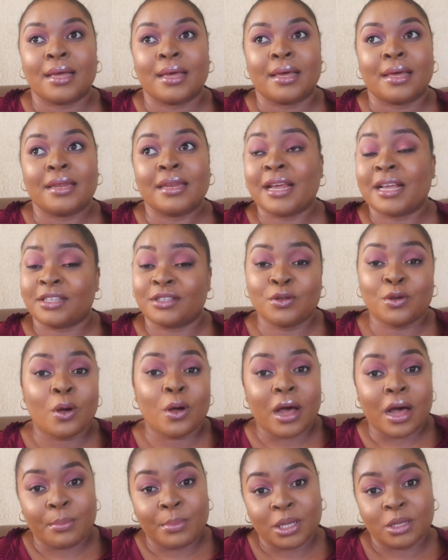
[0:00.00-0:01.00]
there's
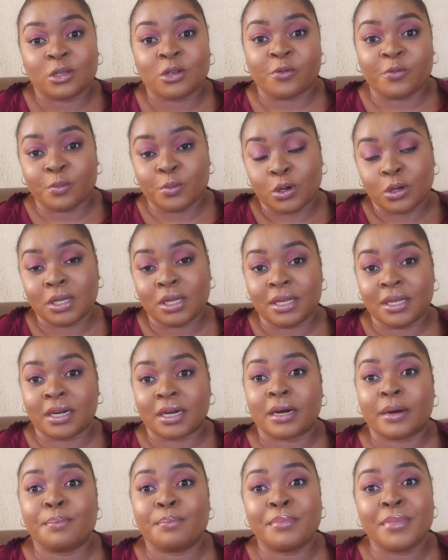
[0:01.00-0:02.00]
no amount of money
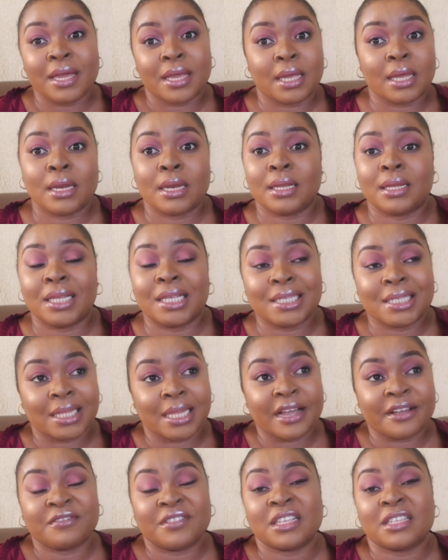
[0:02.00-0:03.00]
that I'm making in this
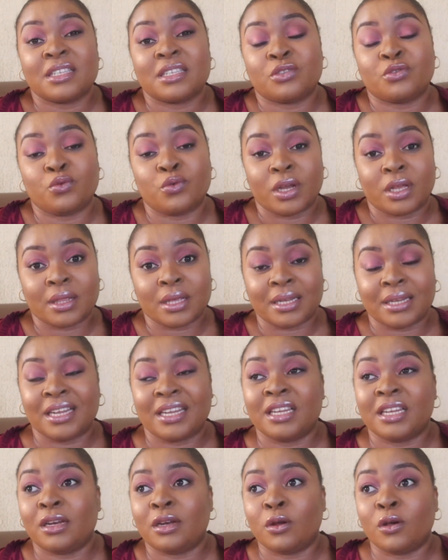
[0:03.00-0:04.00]
life that is greater
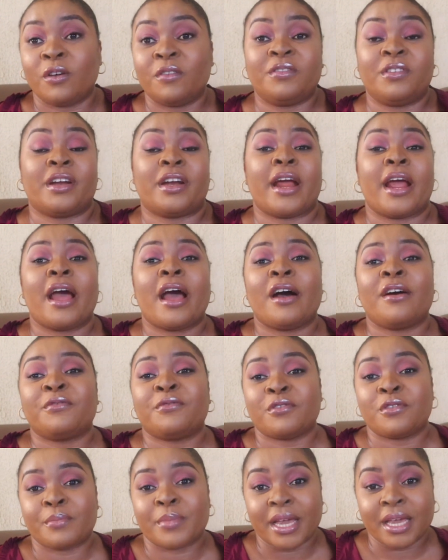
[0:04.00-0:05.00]
than the love that I have
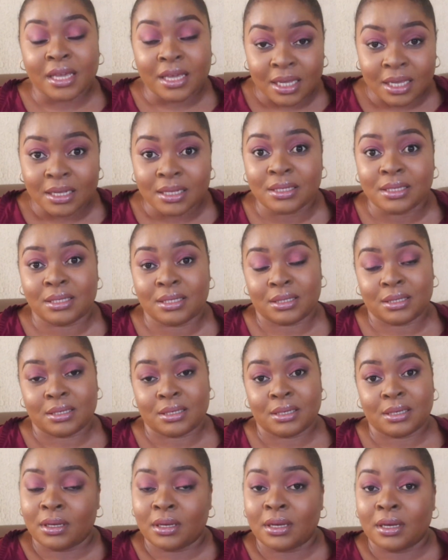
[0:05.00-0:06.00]
for my kids,
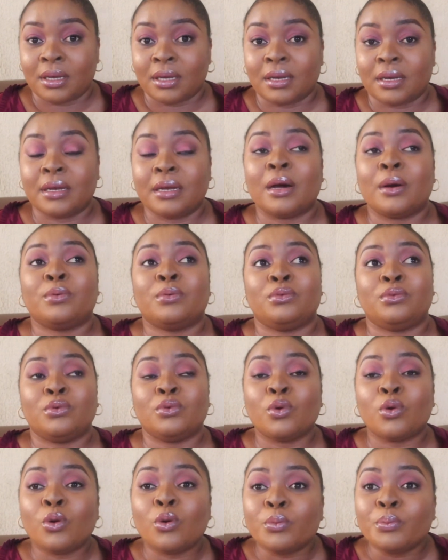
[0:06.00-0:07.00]
that would
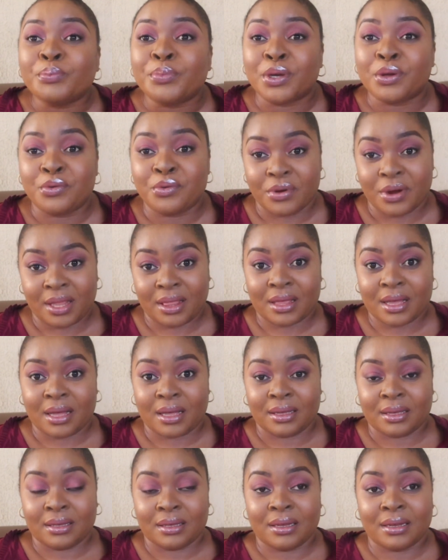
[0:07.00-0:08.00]
be greater
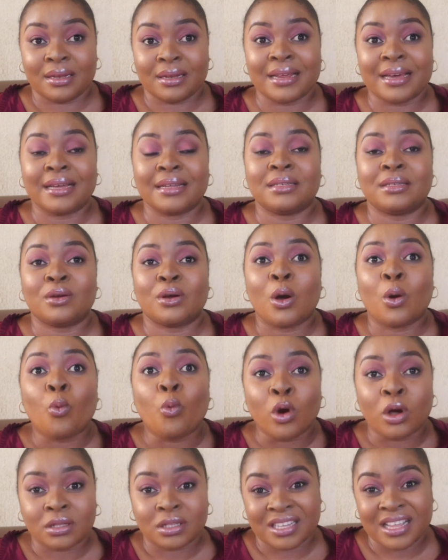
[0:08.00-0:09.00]
than
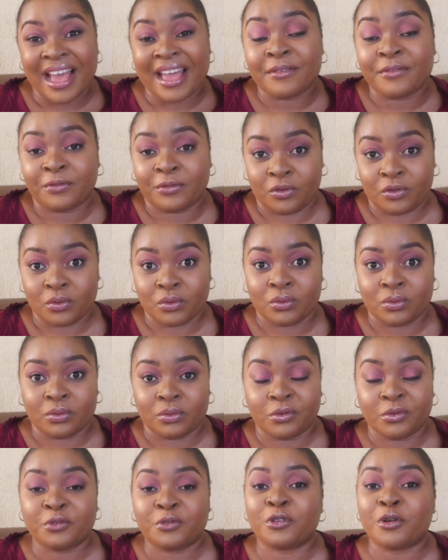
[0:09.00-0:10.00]
what I feel
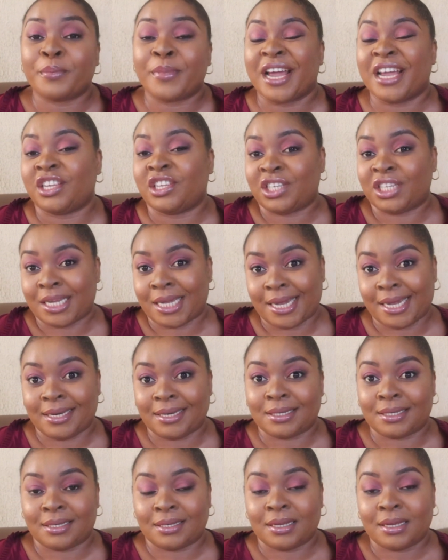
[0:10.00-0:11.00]
for my
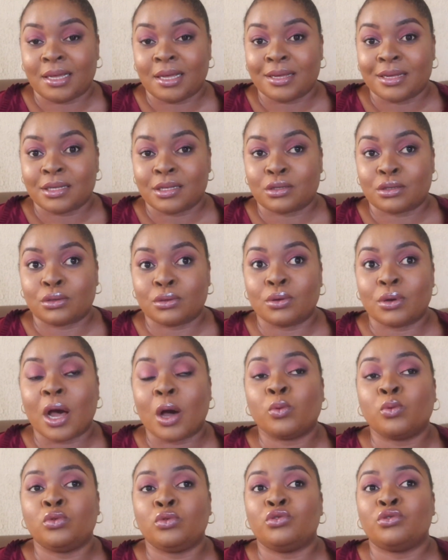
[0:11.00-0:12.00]
child. So
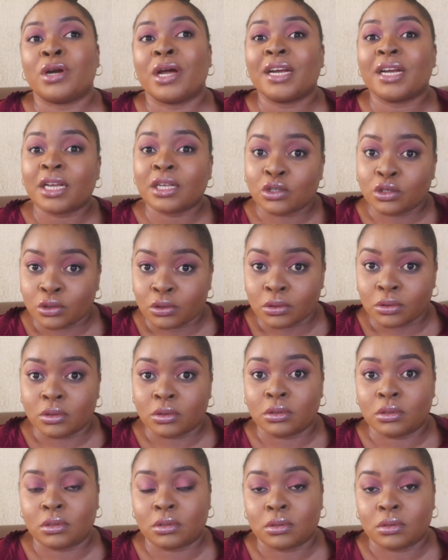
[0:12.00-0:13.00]
I would rather
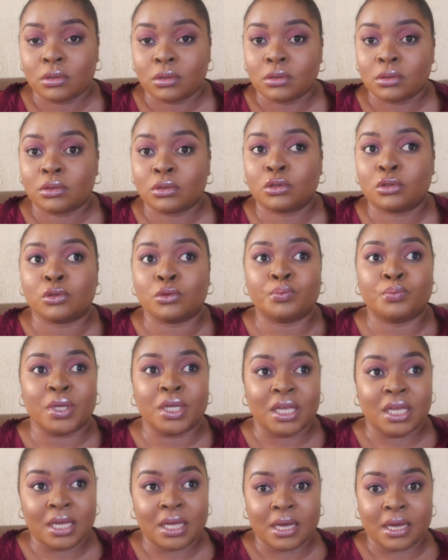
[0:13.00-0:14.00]
choose to
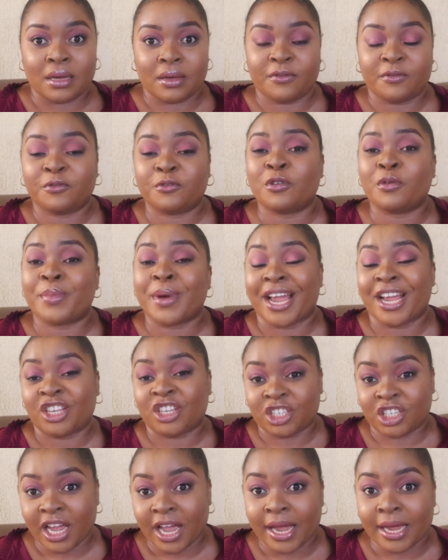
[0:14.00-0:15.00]
be here for my
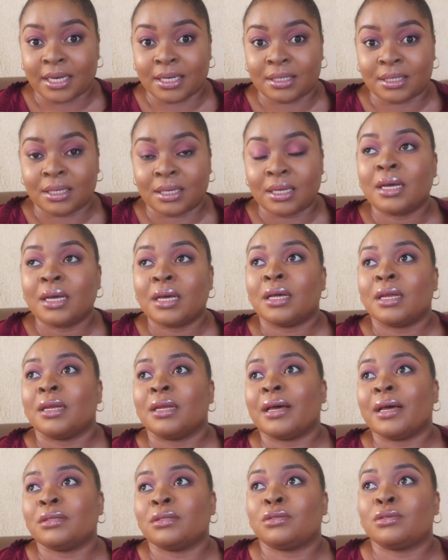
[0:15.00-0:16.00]
child
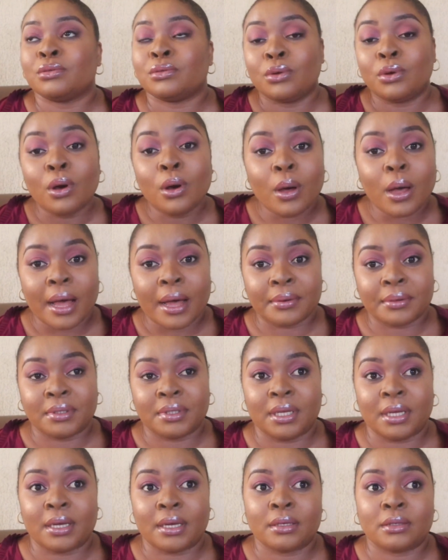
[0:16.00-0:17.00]
than to go
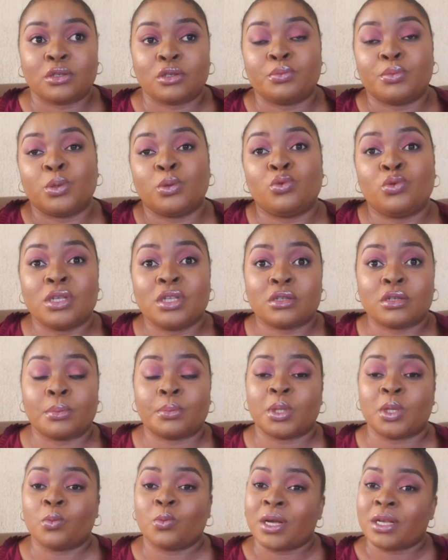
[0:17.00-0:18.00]
out there to be doing
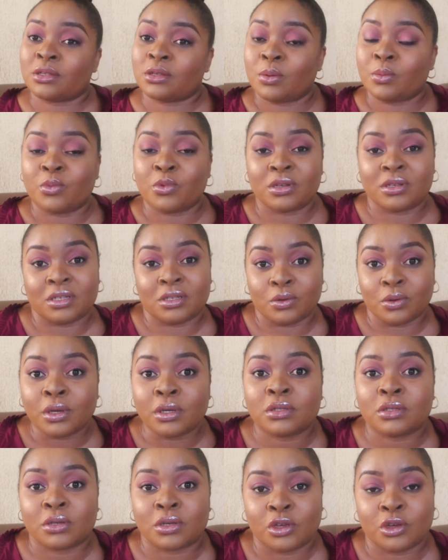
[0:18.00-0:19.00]
something while someone is
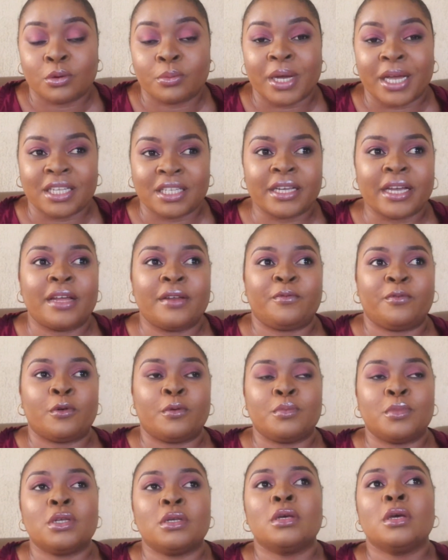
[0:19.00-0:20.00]
going to kill my child
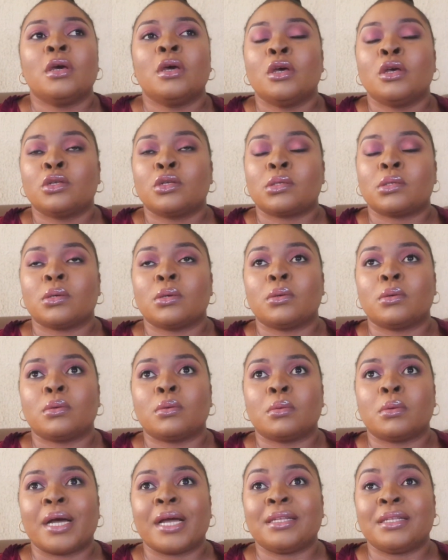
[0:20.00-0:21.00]
for me.
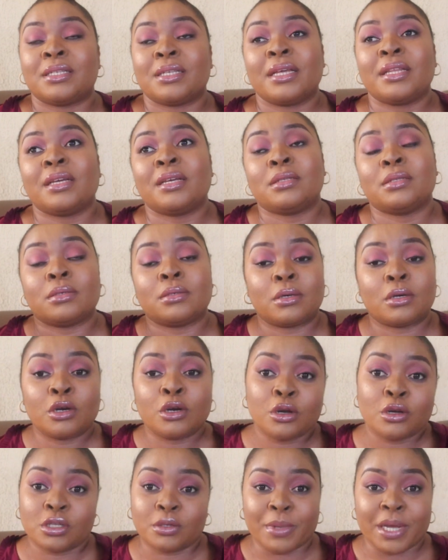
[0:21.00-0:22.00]
So I decided to
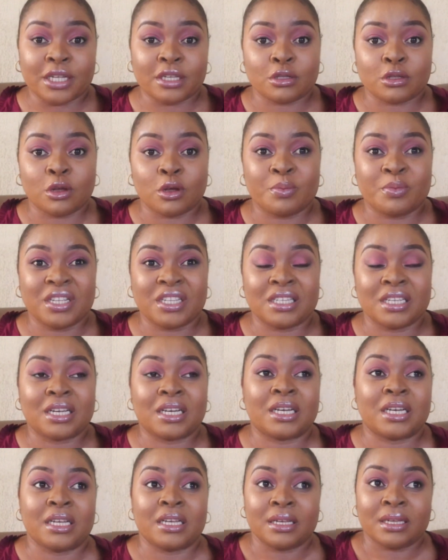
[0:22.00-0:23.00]
close my store,
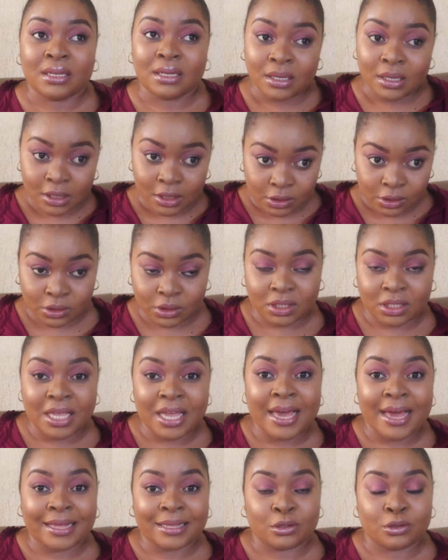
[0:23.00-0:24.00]
basically to
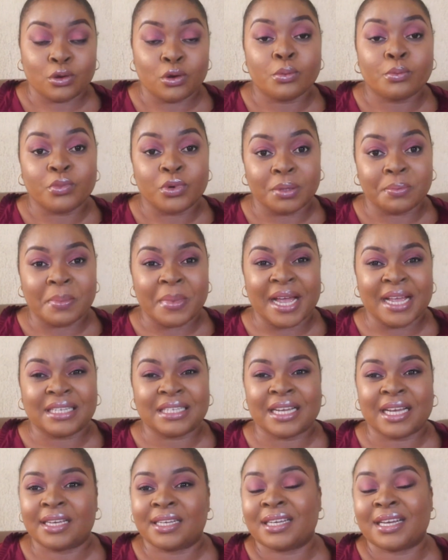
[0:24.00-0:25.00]
stay at home with my
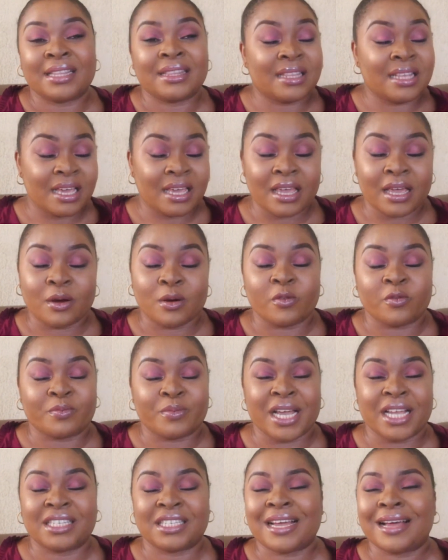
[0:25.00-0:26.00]
child and take care of
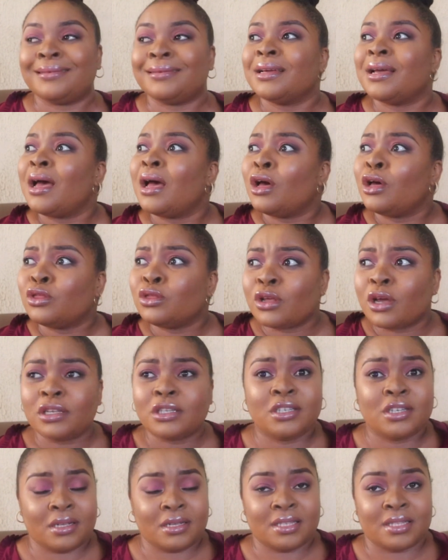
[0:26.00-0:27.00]
my child.
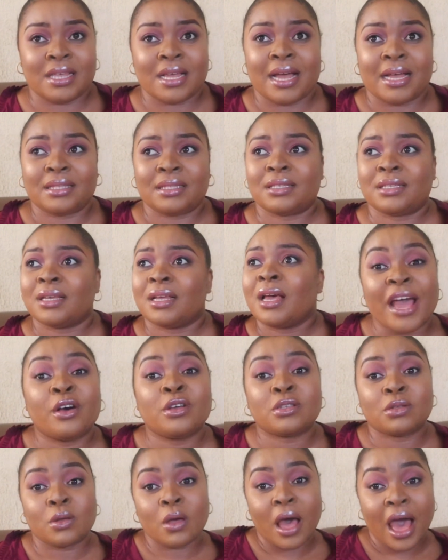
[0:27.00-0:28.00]
Not just that, I
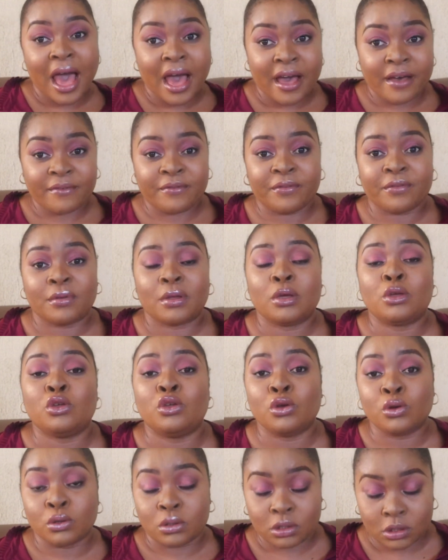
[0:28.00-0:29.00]
also have
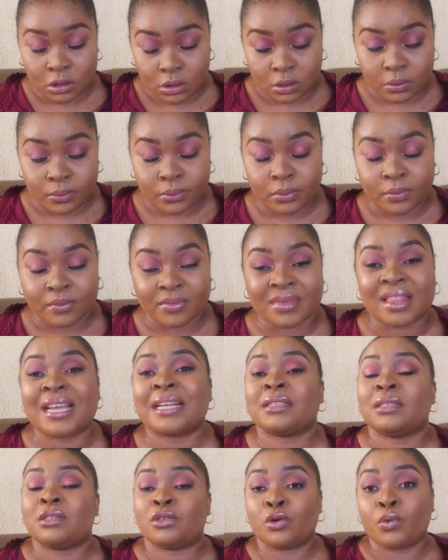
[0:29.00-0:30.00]
YouTube
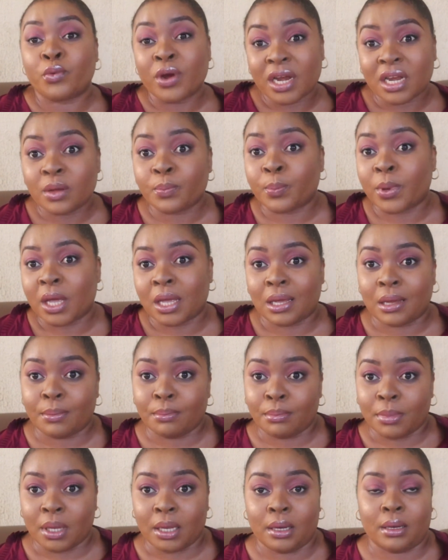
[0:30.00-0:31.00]
that is already
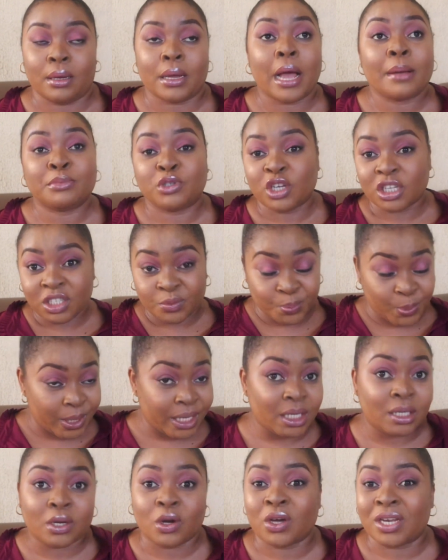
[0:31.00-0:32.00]
paying me. I'm just
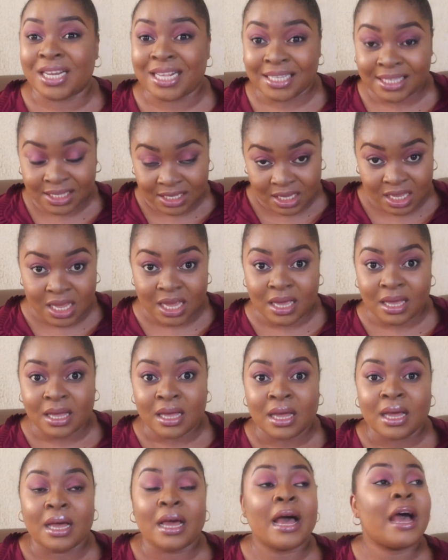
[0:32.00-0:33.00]
being honest here.
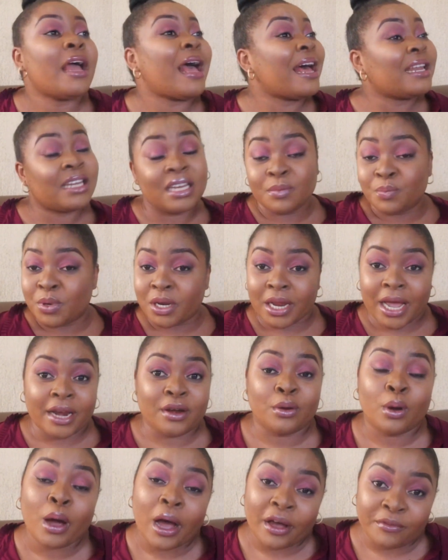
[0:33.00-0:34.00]
Had it been I
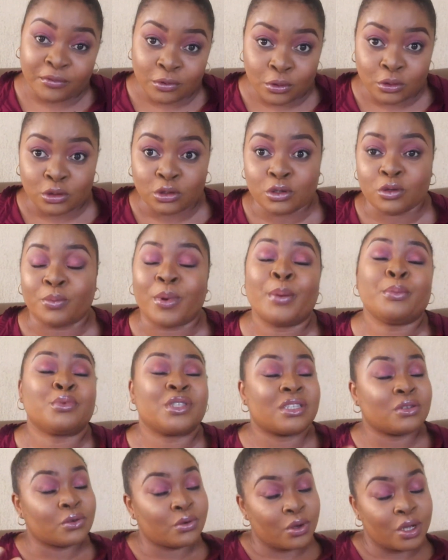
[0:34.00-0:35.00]
don't have YouTube, I'm
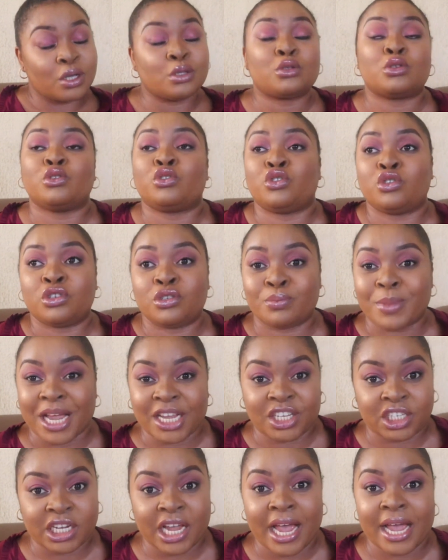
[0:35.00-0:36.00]
still going to choose
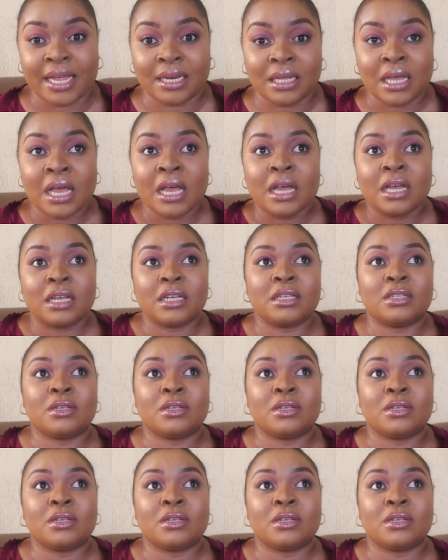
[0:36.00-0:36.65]
my child. It's